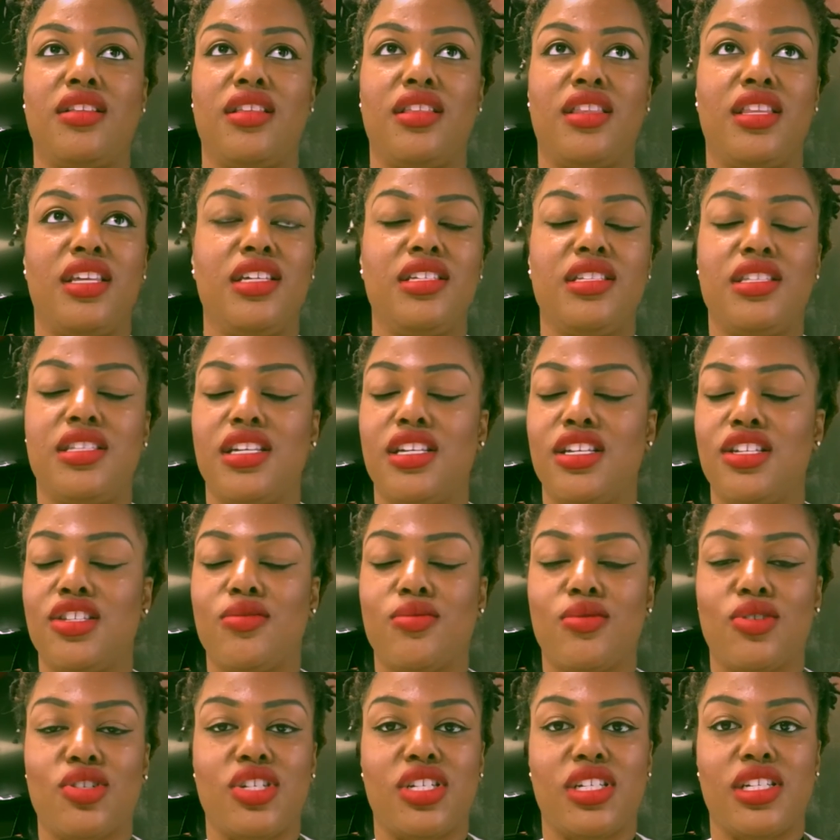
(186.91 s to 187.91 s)
these things
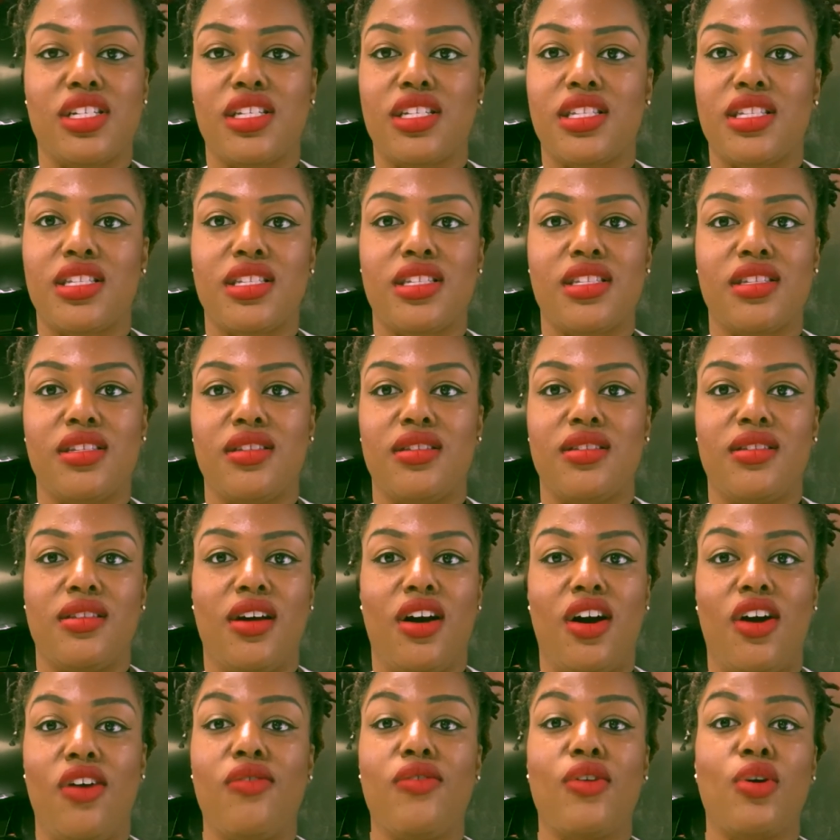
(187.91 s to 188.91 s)
were just
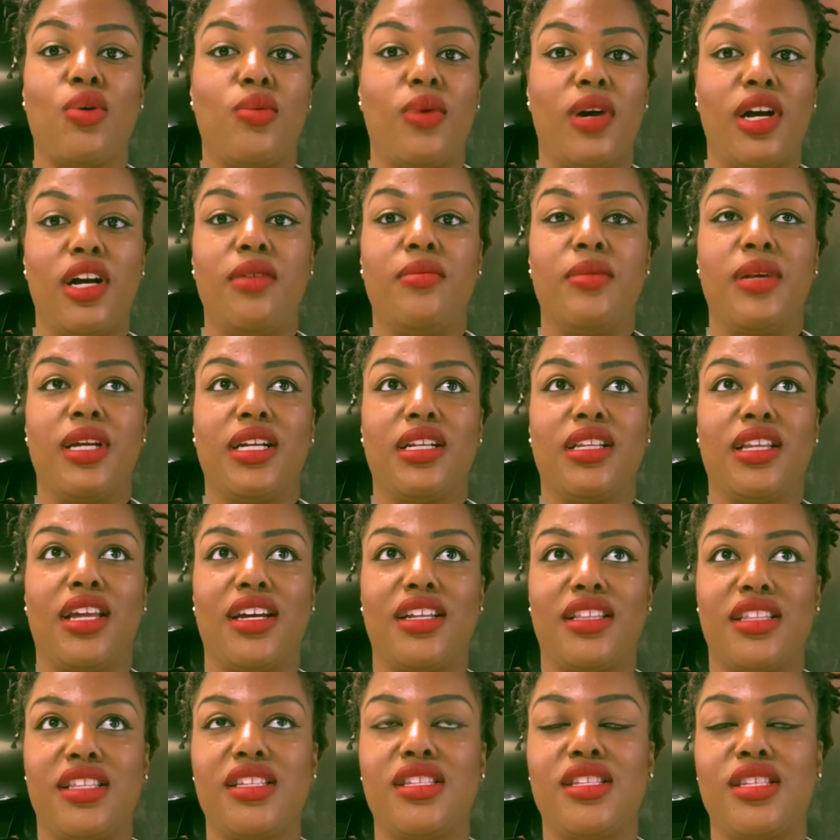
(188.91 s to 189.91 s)
overwhelming.
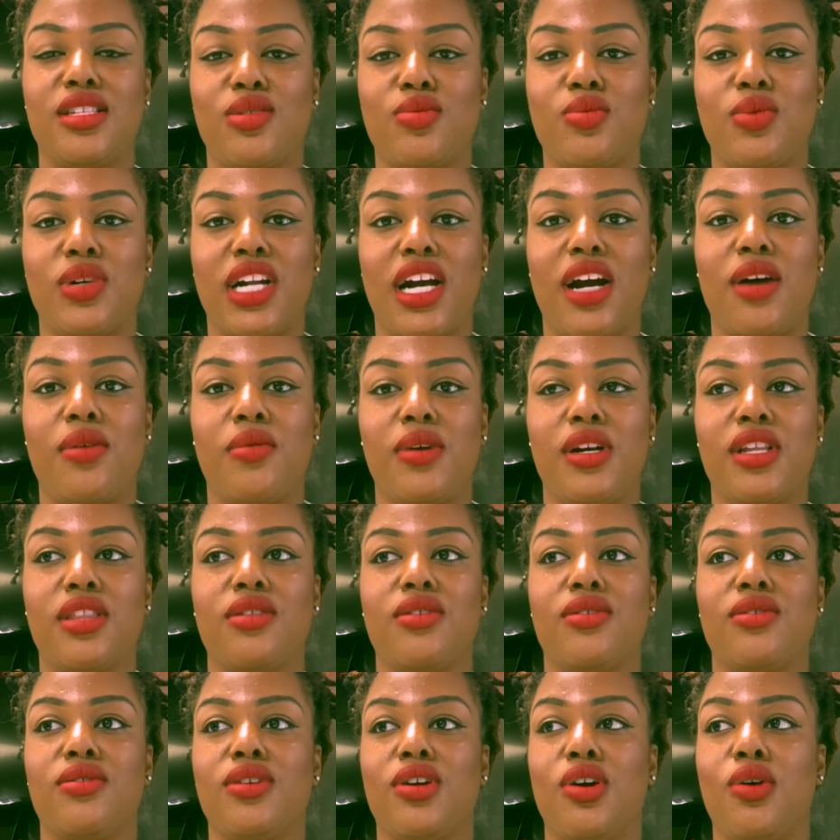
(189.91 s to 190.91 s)
Like, this is what I went
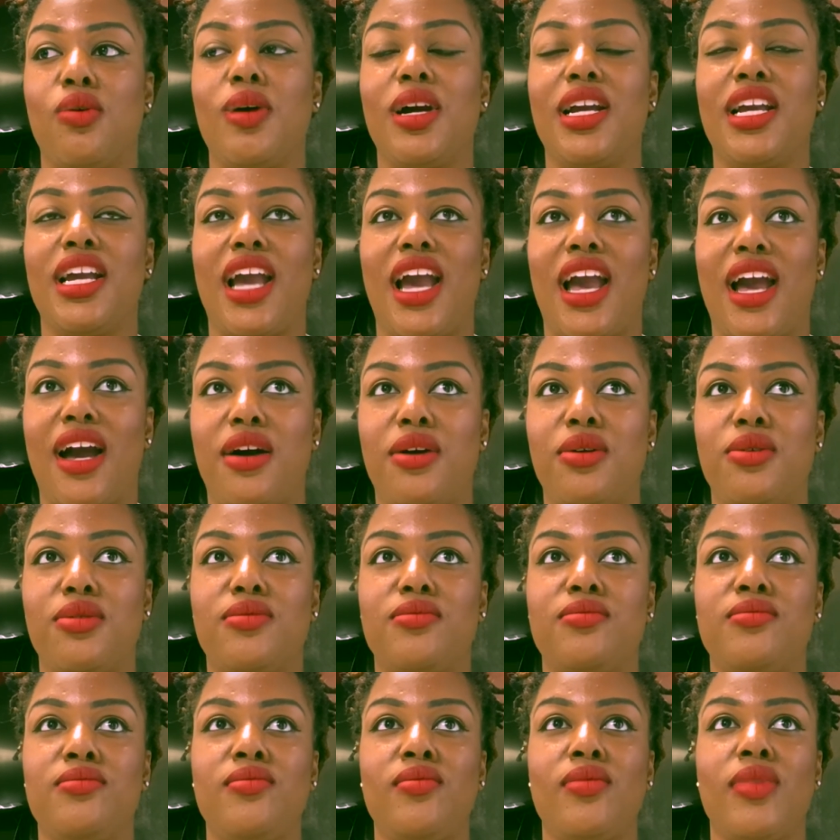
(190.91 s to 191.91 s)
through, going out
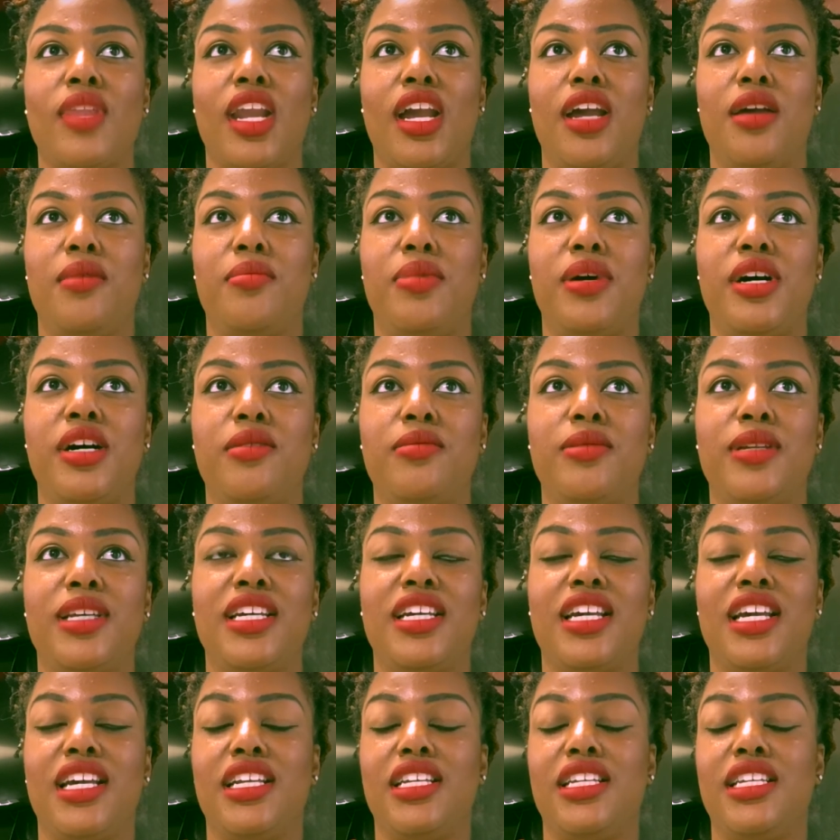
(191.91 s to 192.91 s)
in
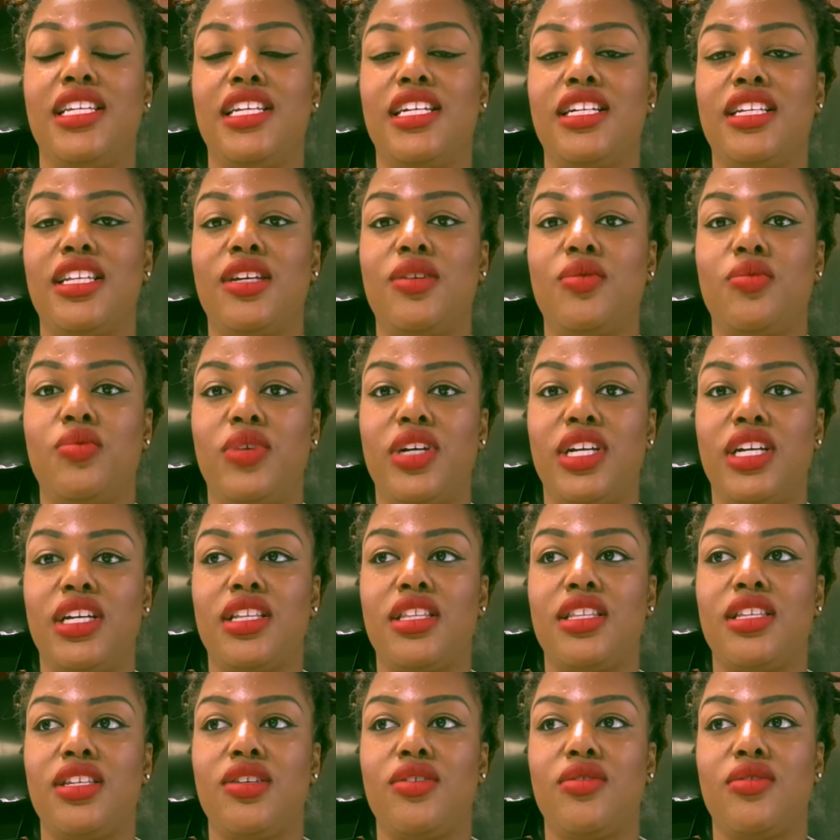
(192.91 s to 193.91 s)
public and dealing with,
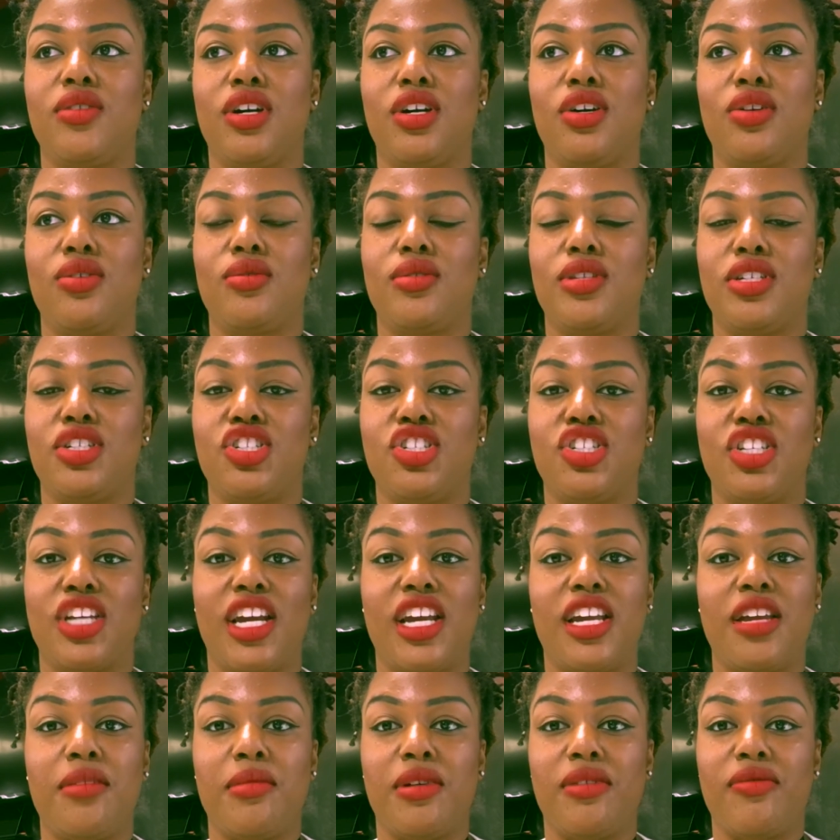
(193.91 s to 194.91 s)
you know, the
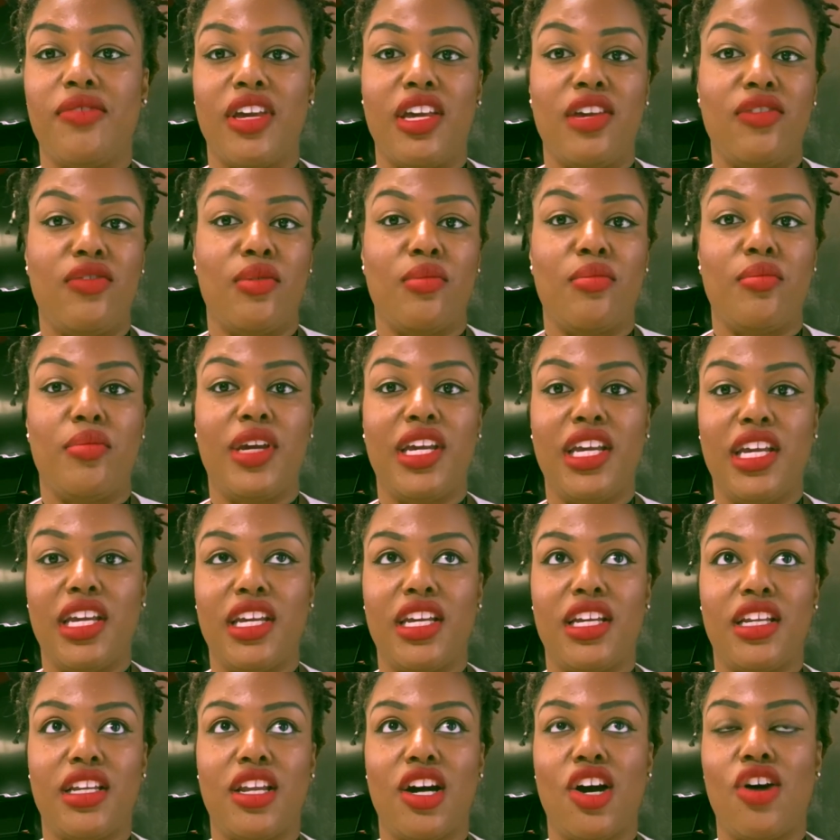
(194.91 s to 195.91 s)
shame of even
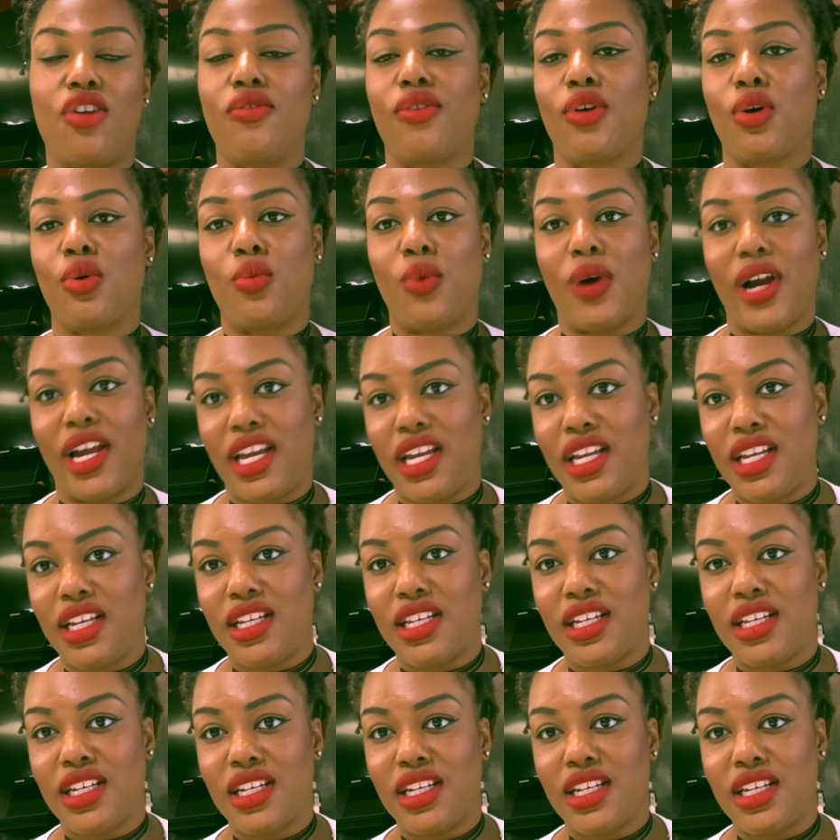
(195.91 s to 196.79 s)
being overweight,